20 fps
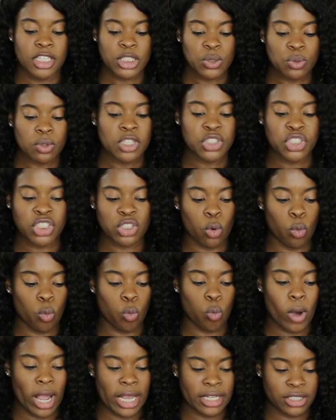This one is just a
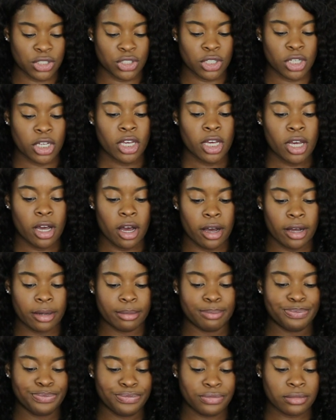white
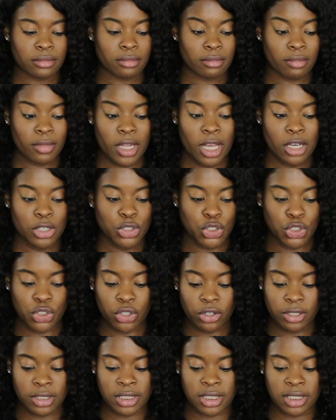um
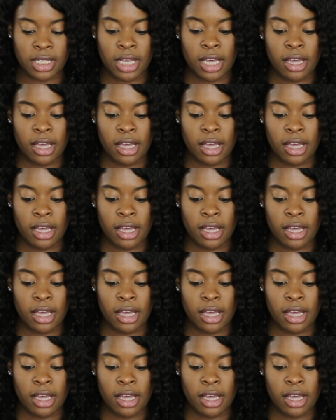shirt.